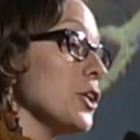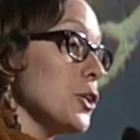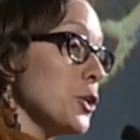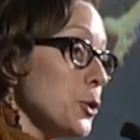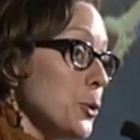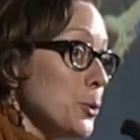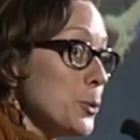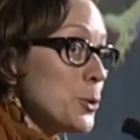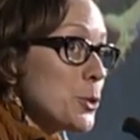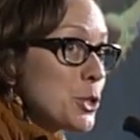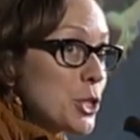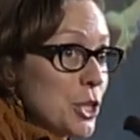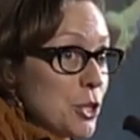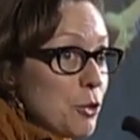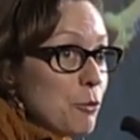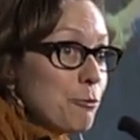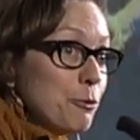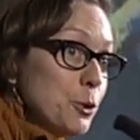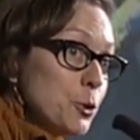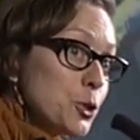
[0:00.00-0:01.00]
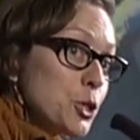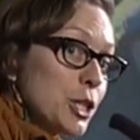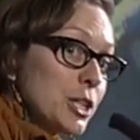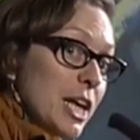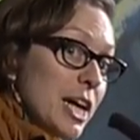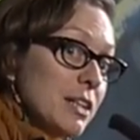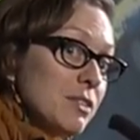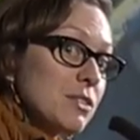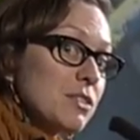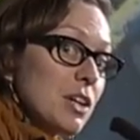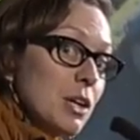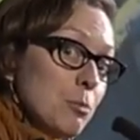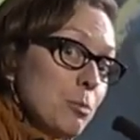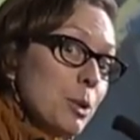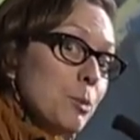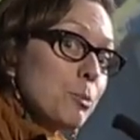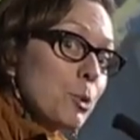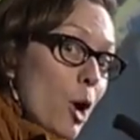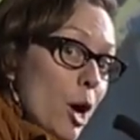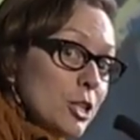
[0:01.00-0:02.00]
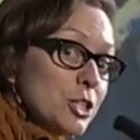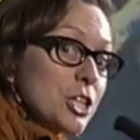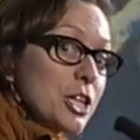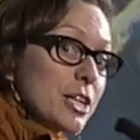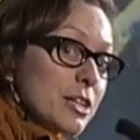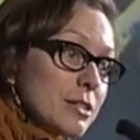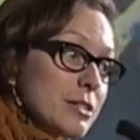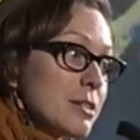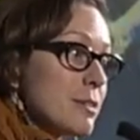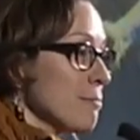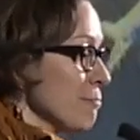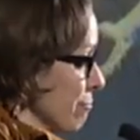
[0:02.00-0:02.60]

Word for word: used in a future landscaping project.